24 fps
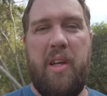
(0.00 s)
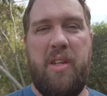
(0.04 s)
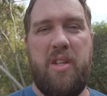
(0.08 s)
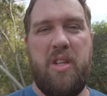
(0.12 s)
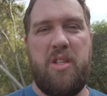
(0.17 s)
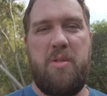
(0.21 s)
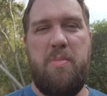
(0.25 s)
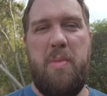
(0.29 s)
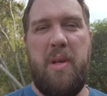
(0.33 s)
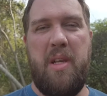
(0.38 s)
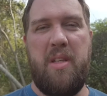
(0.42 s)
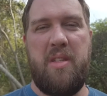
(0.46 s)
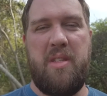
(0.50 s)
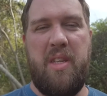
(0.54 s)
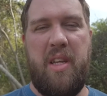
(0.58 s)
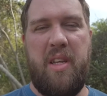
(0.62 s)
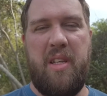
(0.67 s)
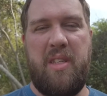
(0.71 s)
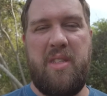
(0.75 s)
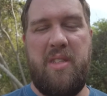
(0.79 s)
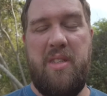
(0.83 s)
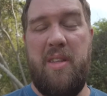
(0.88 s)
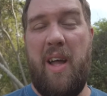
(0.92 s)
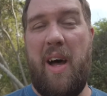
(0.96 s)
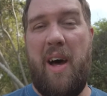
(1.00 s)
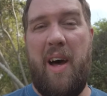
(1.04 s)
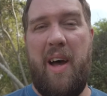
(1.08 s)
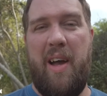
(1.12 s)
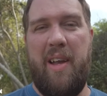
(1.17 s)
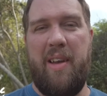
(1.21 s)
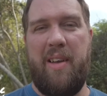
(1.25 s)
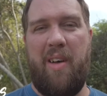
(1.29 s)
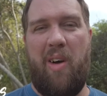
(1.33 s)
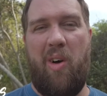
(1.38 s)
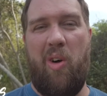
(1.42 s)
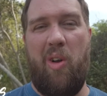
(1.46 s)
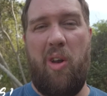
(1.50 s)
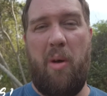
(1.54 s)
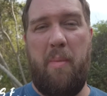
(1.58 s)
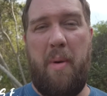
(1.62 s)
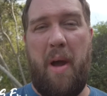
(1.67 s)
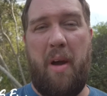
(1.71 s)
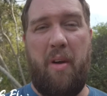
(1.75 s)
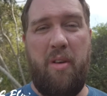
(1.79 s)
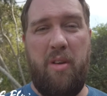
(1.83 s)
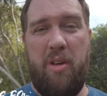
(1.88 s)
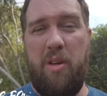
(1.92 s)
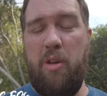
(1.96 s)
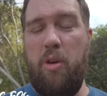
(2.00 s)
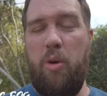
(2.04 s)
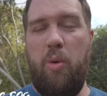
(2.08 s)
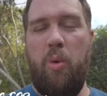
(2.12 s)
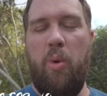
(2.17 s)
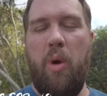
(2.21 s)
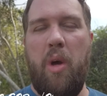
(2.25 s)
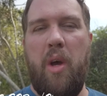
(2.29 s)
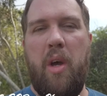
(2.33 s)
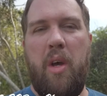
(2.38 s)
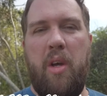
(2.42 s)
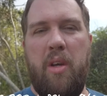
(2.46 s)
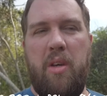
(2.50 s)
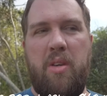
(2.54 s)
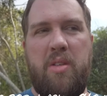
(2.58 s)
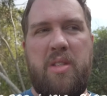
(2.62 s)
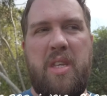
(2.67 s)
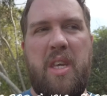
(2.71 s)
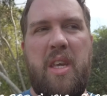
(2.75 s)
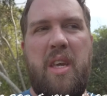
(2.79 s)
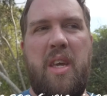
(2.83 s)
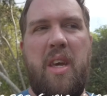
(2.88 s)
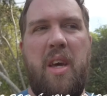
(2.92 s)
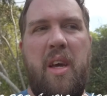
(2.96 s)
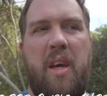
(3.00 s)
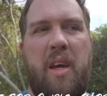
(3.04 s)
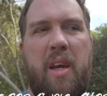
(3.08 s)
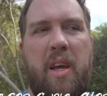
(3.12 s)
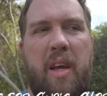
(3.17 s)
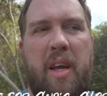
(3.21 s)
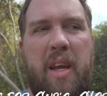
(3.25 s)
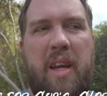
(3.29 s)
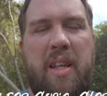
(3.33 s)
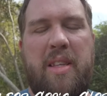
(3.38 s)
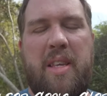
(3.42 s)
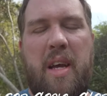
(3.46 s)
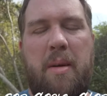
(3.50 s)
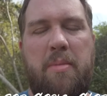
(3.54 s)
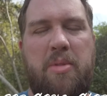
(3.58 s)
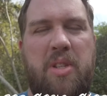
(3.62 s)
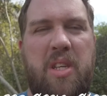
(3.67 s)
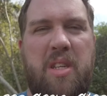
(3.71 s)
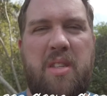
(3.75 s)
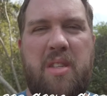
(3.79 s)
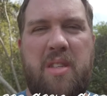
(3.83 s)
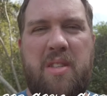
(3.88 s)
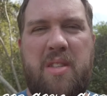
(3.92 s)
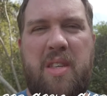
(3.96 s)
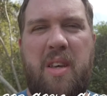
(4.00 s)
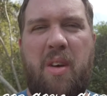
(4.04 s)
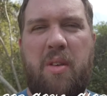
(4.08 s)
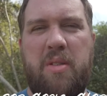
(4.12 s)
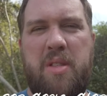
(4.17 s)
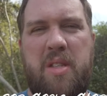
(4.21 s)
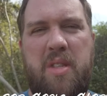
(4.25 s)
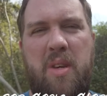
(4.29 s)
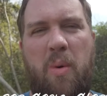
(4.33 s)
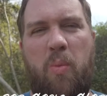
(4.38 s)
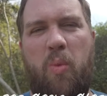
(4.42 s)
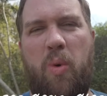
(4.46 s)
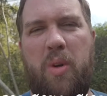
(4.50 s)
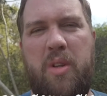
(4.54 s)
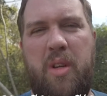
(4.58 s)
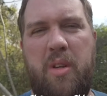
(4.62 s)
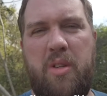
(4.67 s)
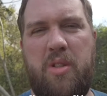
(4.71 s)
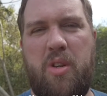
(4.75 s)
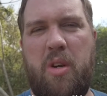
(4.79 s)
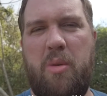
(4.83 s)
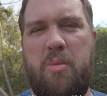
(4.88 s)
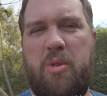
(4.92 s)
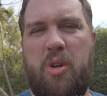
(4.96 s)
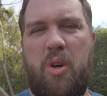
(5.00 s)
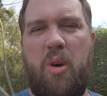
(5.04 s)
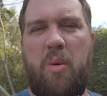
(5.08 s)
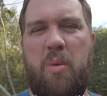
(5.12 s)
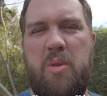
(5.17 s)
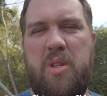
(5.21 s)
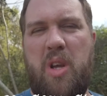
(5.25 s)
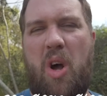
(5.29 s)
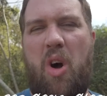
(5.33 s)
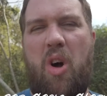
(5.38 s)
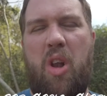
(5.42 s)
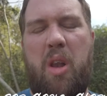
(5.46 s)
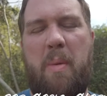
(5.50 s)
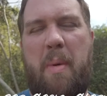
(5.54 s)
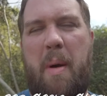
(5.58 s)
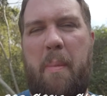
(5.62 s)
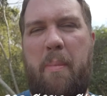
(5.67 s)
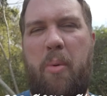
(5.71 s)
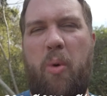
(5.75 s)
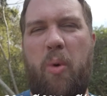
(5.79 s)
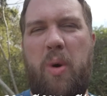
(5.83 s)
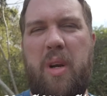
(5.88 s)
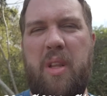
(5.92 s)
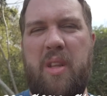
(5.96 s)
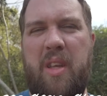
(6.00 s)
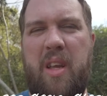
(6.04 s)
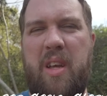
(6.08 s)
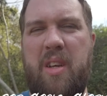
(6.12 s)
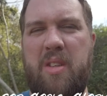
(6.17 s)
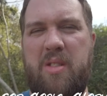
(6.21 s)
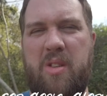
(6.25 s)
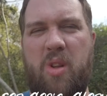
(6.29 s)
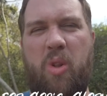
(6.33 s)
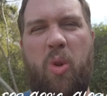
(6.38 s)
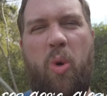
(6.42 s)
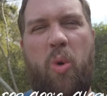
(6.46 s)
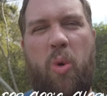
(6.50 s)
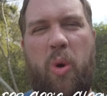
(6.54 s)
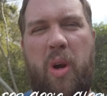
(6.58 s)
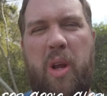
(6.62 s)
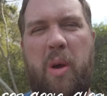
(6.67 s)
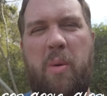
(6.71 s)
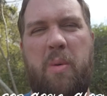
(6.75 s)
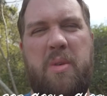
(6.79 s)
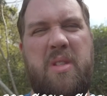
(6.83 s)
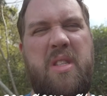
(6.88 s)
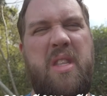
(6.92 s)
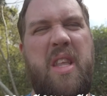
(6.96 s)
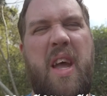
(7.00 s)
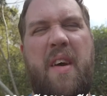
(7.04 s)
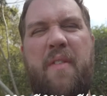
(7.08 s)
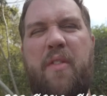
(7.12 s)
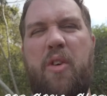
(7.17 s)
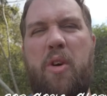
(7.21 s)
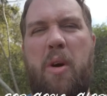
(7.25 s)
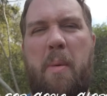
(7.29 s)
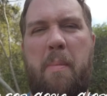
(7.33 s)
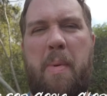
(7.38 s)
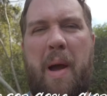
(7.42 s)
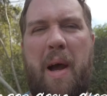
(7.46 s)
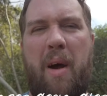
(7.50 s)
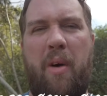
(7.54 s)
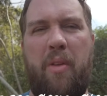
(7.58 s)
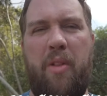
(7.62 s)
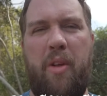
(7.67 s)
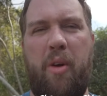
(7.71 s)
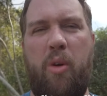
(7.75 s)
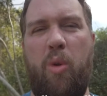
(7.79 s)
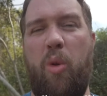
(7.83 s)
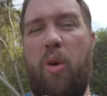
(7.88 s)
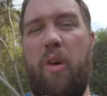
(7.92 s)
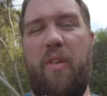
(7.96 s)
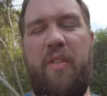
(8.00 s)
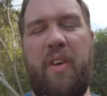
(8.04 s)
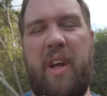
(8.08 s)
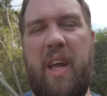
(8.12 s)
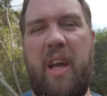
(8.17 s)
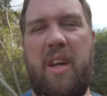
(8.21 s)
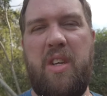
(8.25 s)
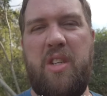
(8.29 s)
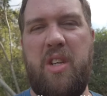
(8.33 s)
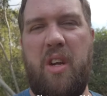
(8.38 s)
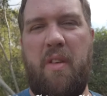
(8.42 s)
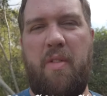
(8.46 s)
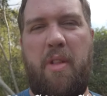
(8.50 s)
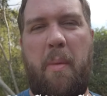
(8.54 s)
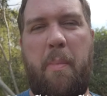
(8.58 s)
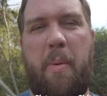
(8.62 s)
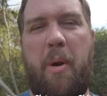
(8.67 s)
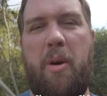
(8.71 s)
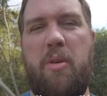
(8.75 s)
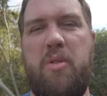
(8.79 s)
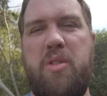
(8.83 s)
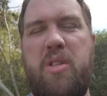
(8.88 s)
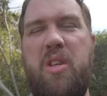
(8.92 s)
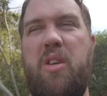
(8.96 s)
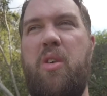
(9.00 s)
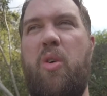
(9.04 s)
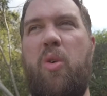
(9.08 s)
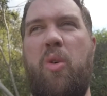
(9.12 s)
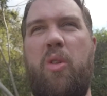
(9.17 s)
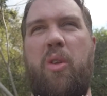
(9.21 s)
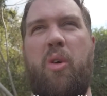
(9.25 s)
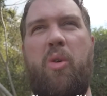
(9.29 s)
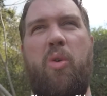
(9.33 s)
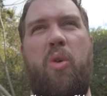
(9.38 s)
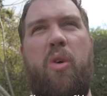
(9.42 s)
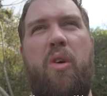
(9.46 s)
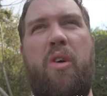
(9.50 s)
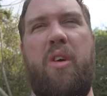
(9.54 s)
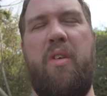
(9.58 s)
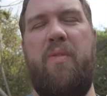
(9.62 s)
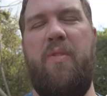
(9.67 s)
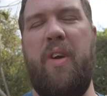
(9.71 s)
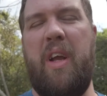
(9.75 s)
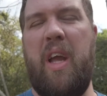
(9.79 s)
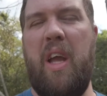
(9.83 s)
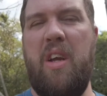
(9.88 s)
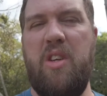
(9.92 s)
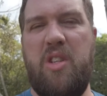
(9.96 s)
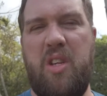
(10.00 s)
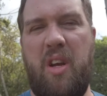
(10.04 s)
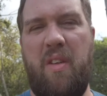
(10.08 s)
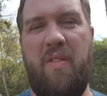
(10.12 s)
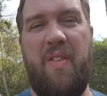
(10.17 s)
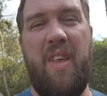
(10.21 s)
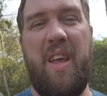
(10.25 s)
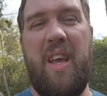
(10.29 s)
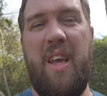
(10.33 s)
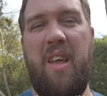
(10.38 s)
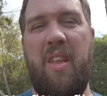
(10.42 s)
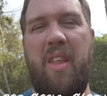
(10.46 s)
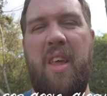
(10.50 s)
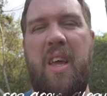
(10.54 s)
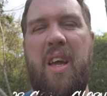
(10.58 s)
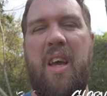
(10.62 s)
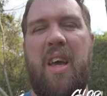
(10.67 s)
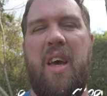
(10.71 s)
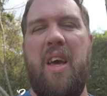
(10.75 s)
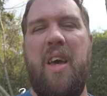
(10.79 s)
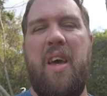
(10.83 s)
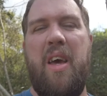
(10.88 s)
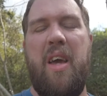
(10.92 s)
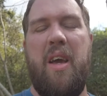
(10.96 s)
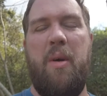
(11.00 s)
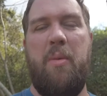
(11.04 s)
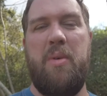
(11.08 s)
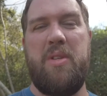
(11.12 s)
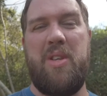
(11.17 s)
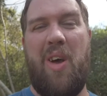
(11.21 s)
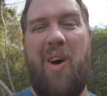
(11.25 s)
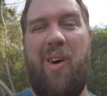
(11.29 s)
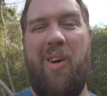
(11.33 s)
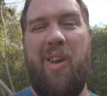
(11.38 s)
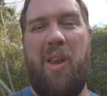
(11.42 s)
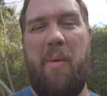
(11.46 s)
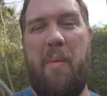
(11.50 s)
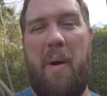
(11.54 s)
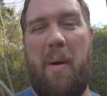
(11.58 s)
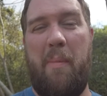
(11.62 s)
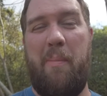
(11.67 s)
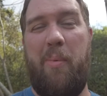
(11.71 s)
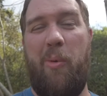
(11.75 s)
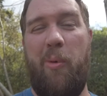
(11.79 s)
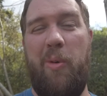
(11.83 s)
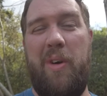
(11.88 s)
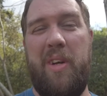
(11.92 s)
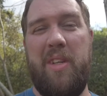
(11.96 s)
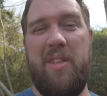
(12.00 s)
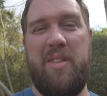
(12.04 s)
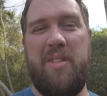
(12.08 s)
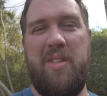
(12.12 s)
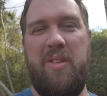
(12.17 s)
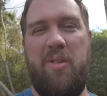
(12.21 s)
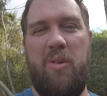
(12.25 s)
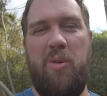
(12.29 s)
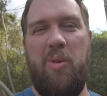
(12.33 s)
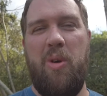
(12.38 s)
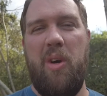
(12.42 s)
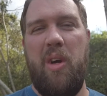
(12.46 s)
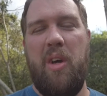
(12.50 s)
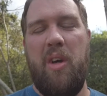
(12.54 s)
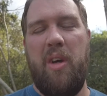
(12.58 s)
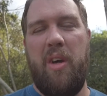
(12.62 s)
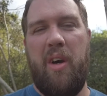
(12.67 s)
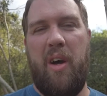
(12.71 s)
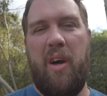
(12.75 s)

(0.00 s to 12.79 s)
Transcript: It just means that it's not all about you. You see, anytime Jesus healed someone in Scripture, it was all about pointing to His glory. It was never about the glorification of the person or the glorification of the healing. It was all about pointing to